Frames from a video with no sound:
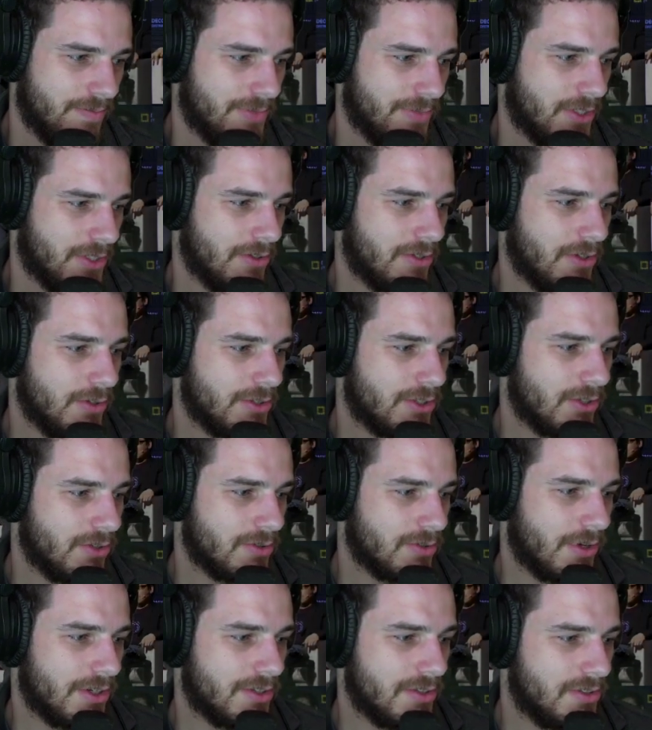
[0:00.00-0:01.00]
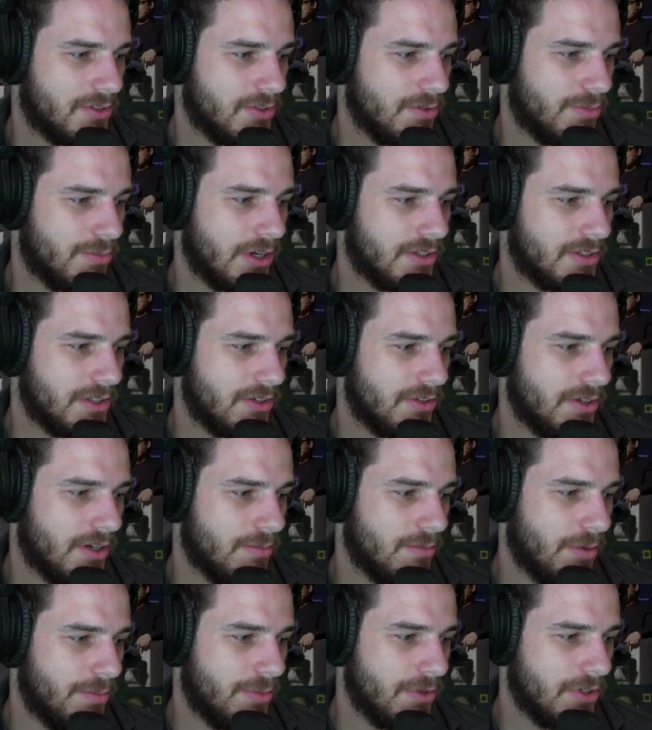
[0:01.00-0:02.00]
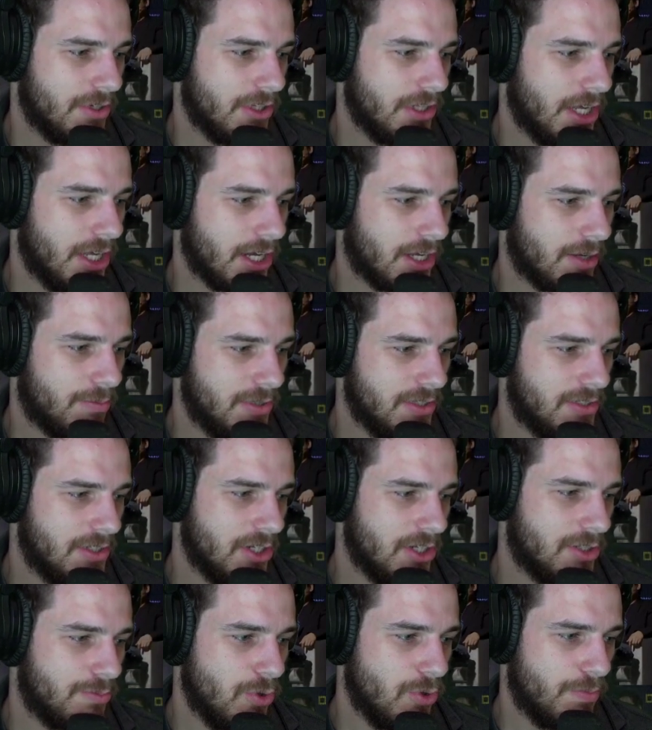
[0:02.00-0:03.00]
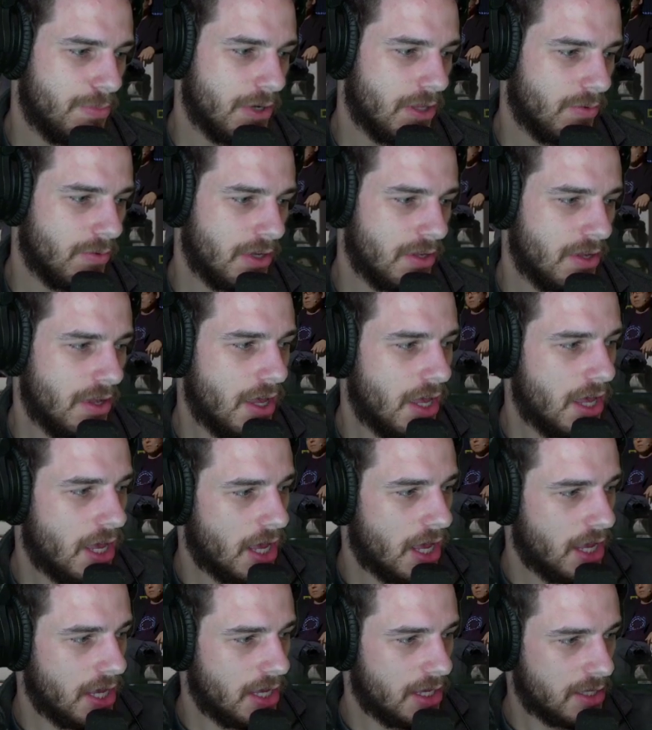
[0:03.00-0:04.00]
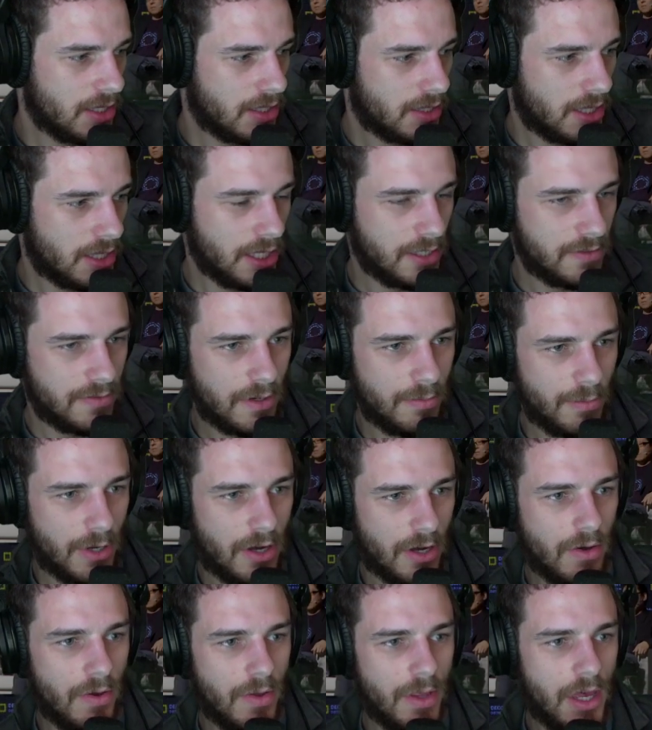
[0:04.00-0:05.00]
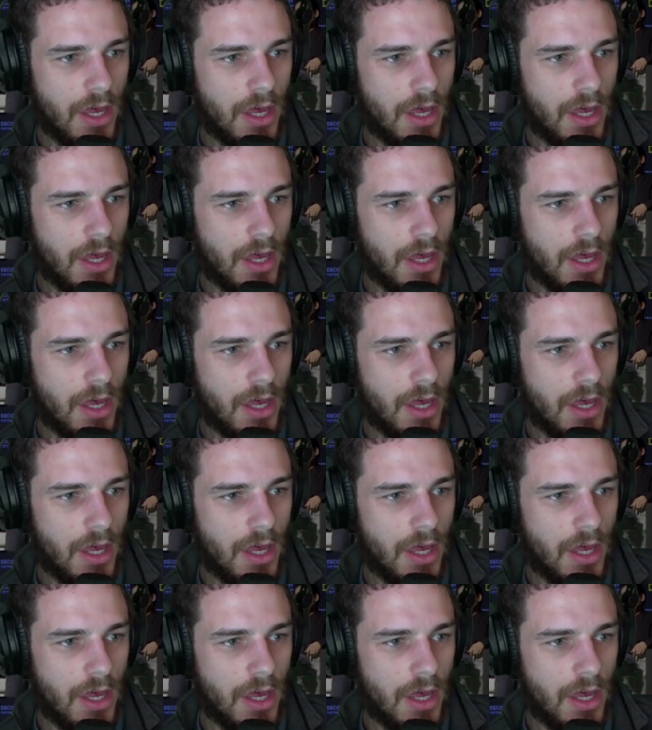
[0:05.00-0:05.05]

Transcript: So this whole show is watching this dude browse the internet mobile. Good luck. BCH poop, by the way. Hey, thanks for it, bro.